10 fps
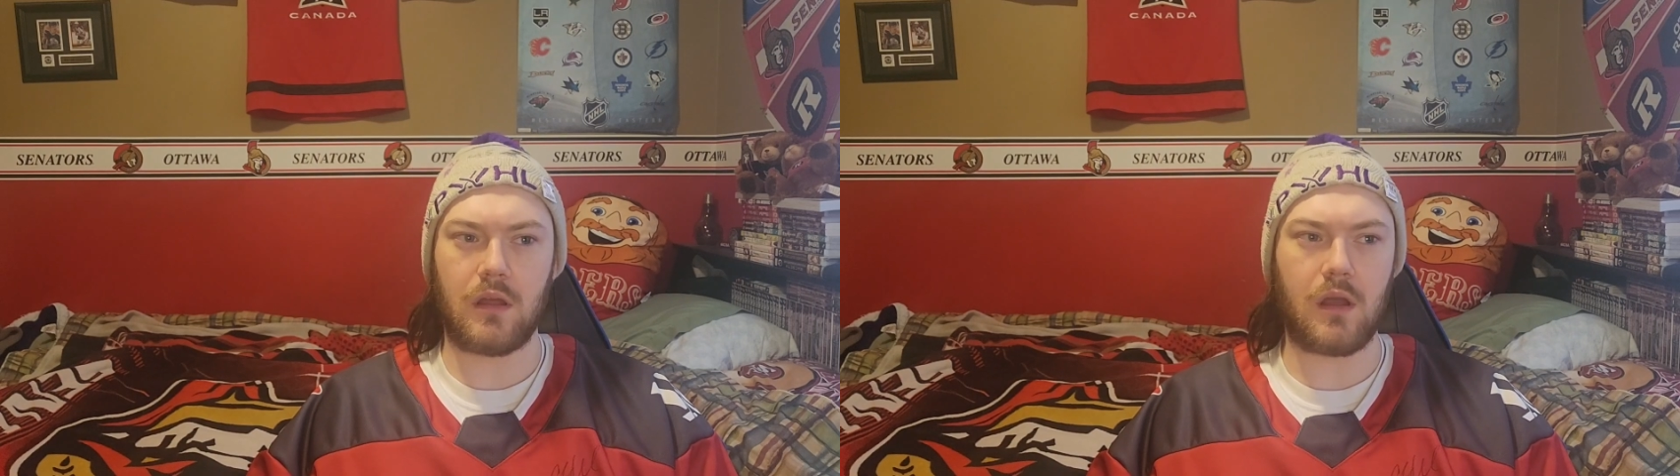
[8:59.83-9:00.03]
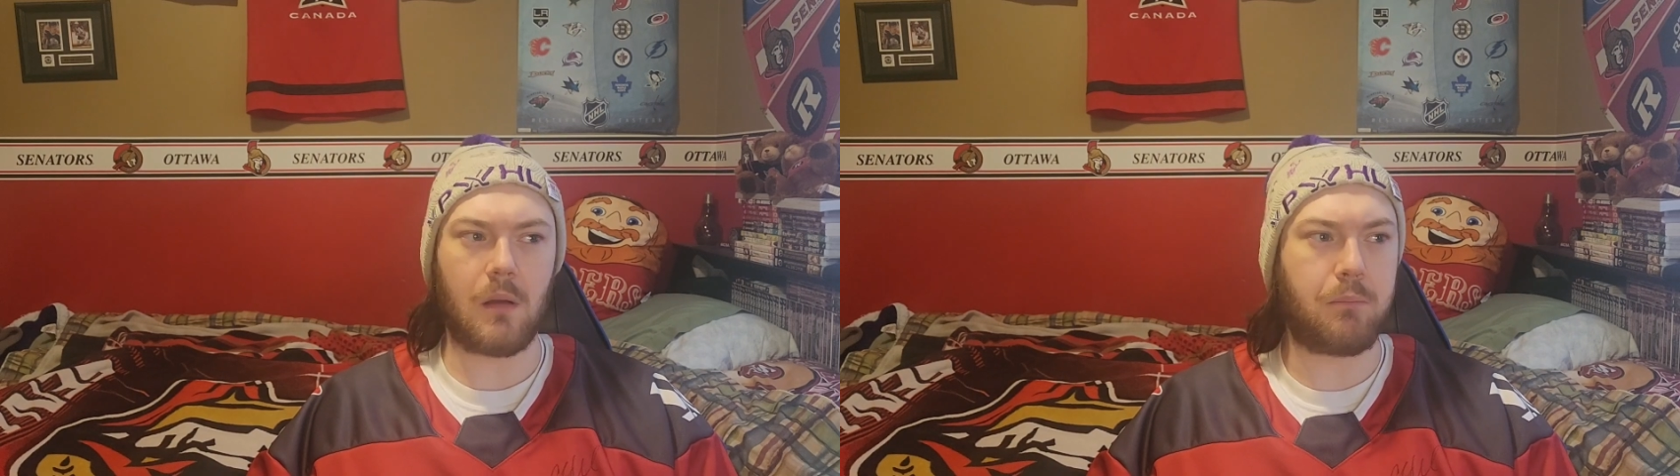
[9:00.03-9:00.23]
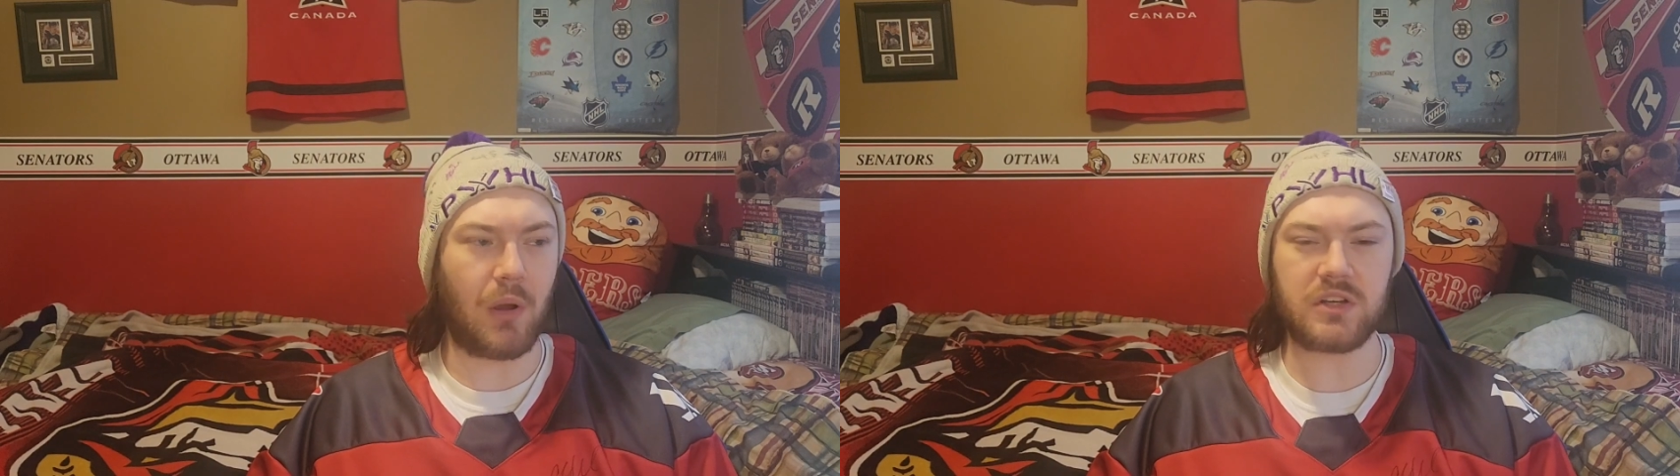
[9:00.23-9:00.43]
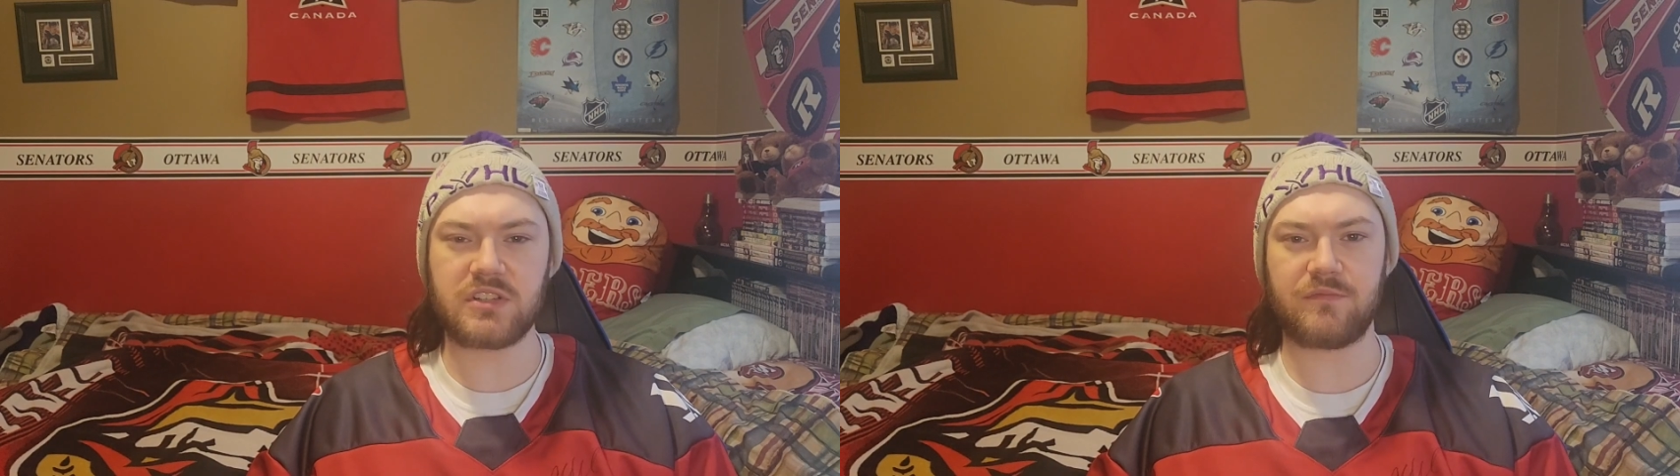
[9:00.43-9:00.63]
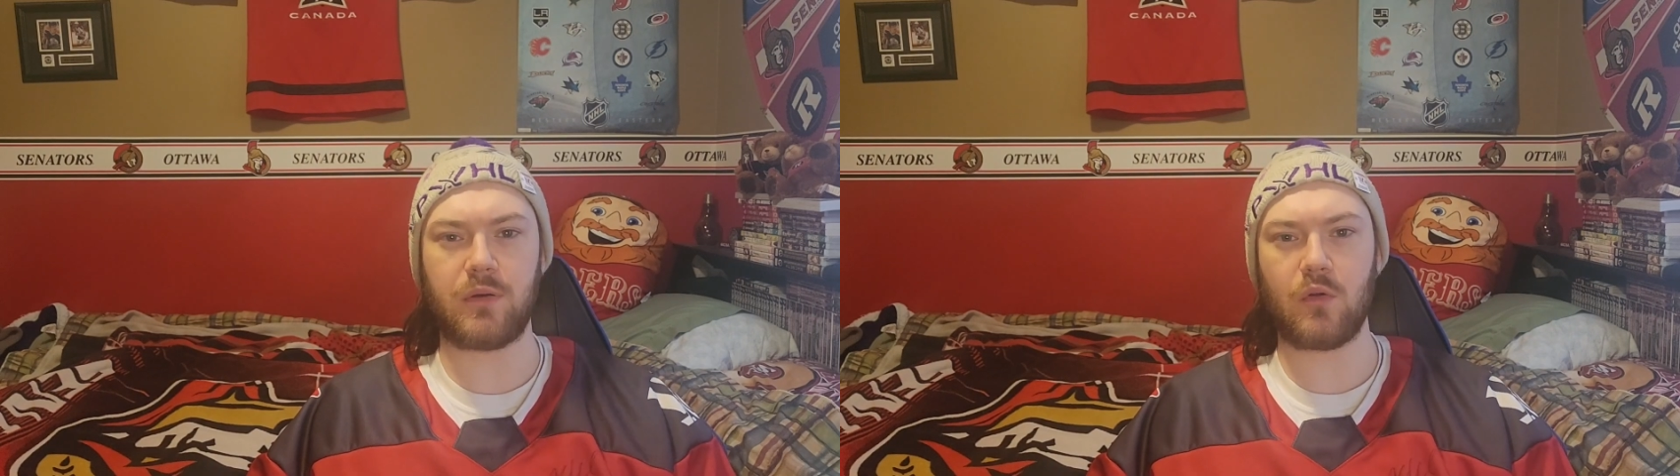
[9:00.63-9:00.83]
a bunch
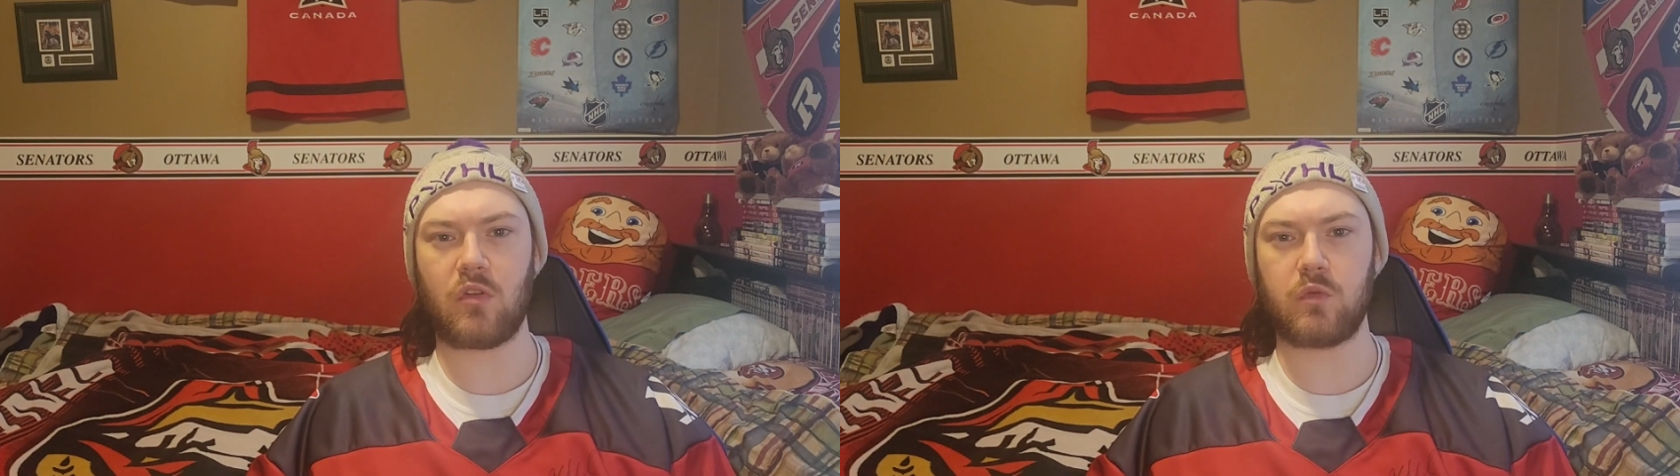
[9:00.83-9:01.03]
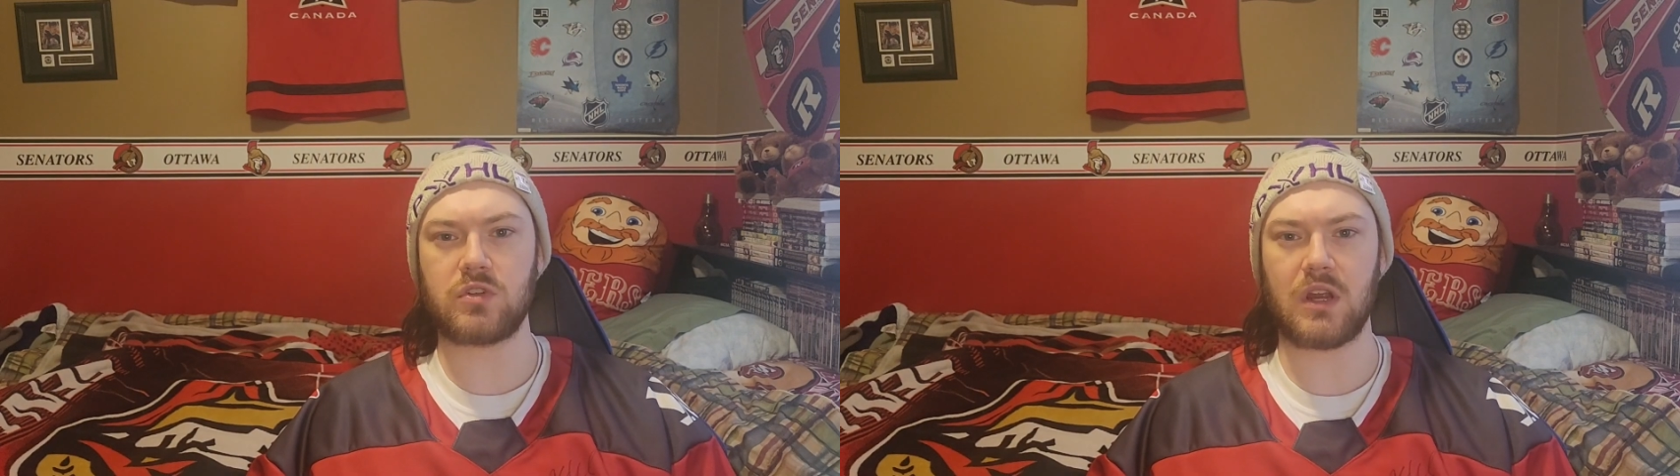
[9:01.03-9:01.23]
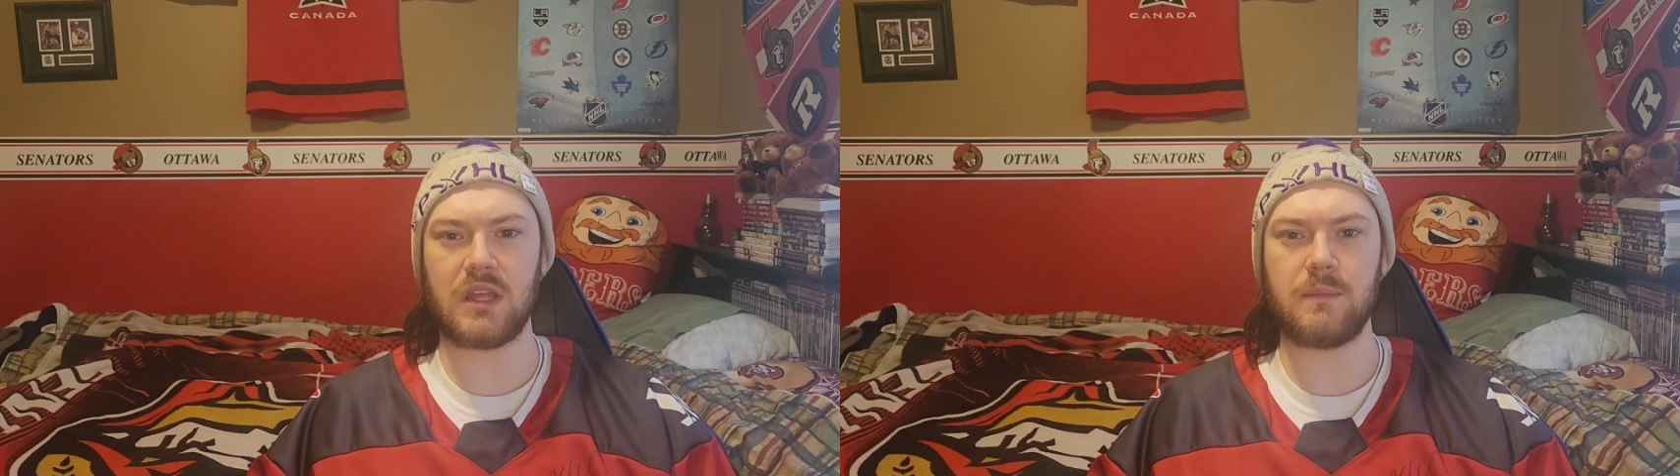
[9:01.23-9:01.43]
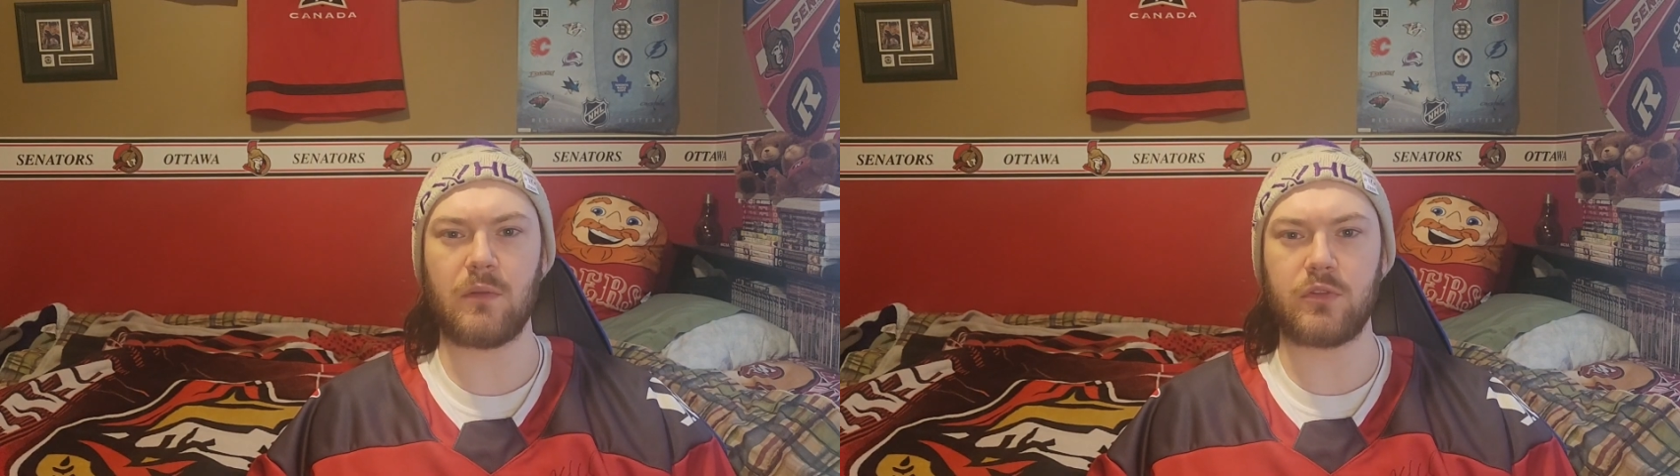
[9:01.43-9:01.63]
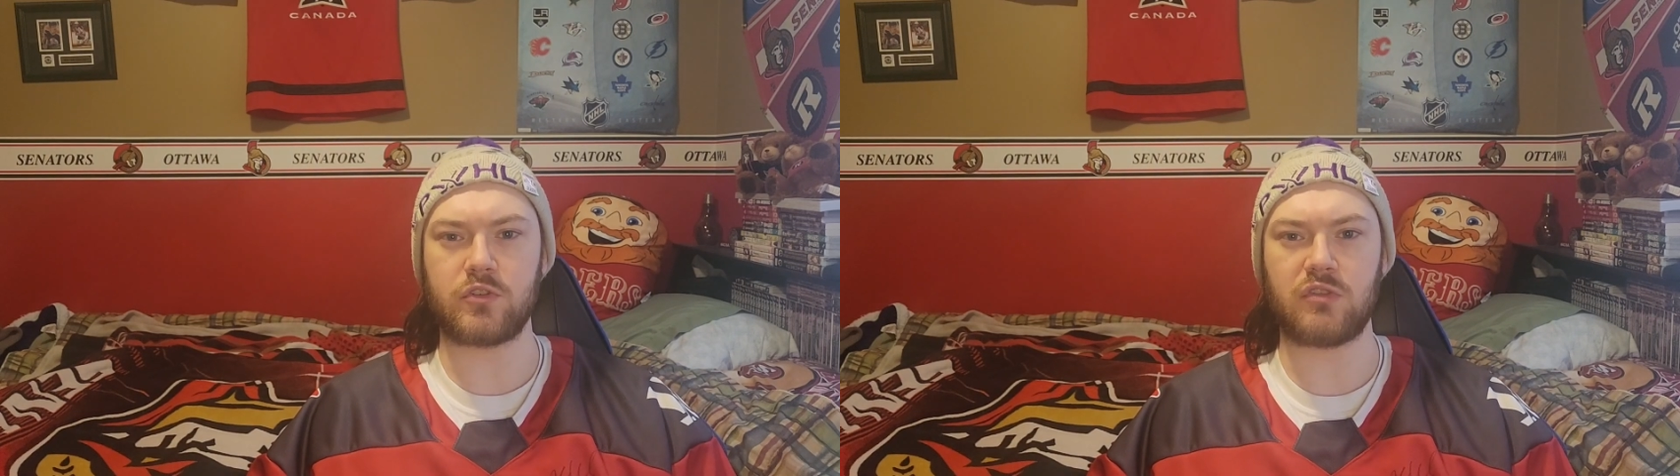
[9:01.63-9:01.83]
of posts were talking
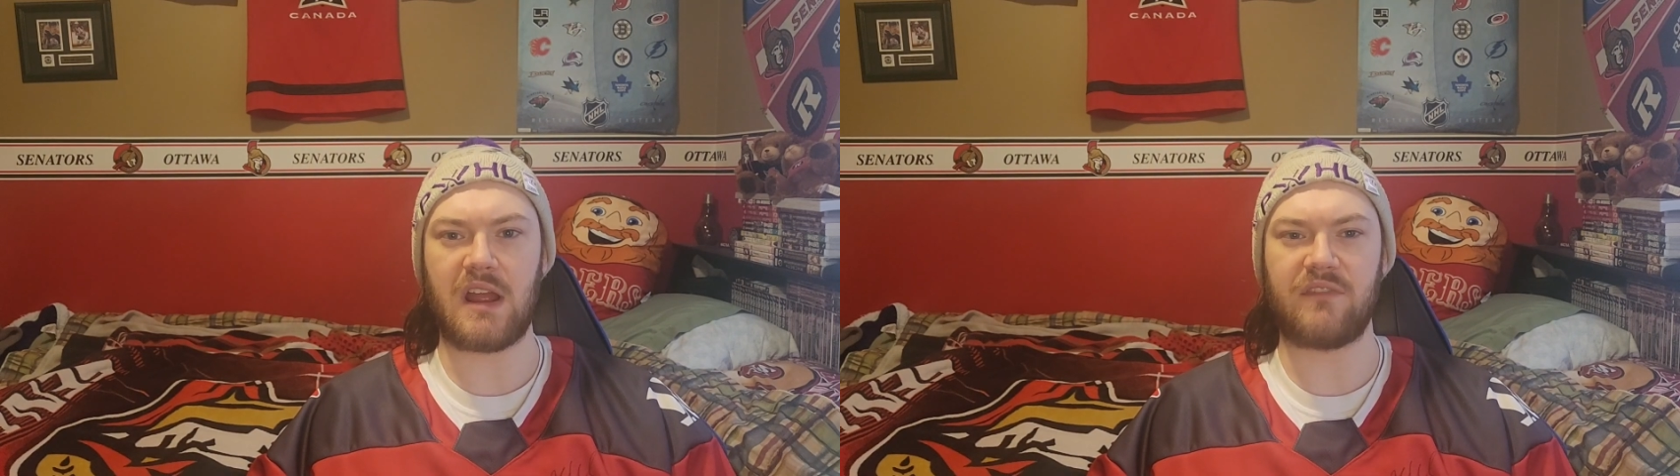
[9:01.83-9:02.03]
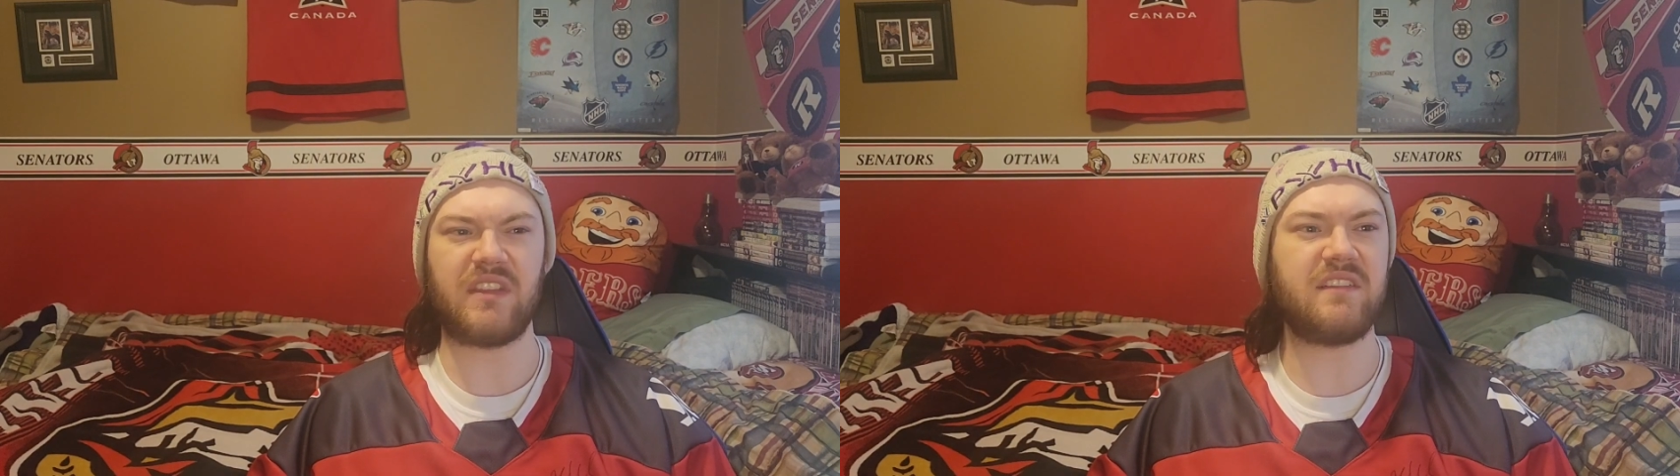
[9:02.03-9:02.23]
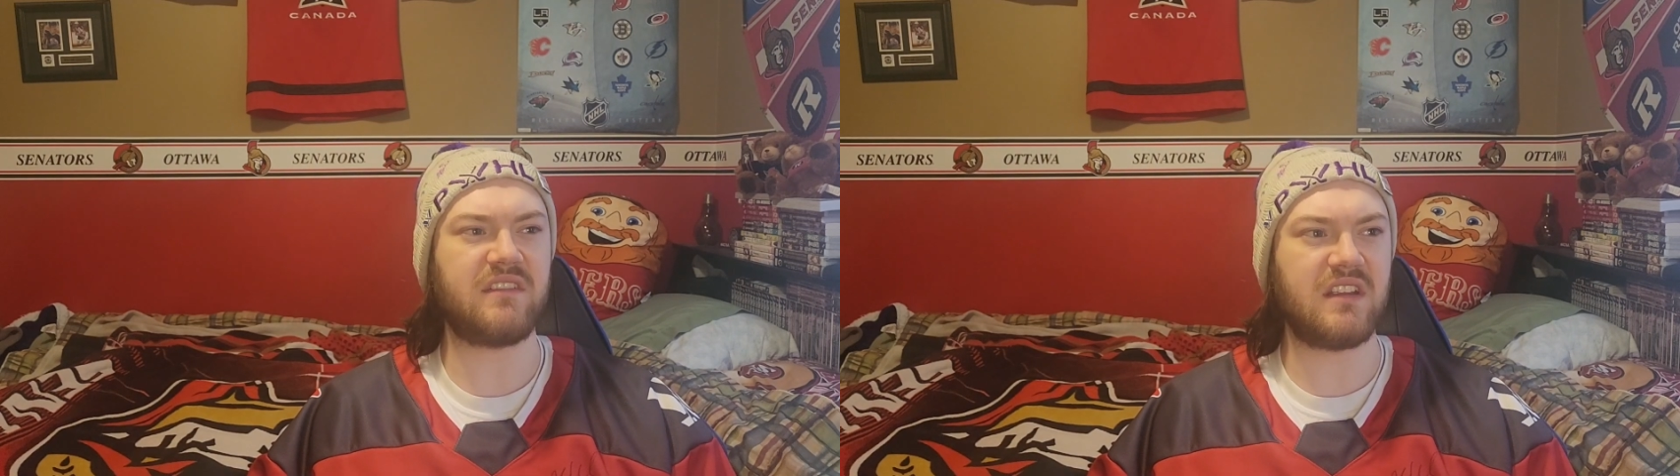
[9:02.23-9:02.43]
about the draft in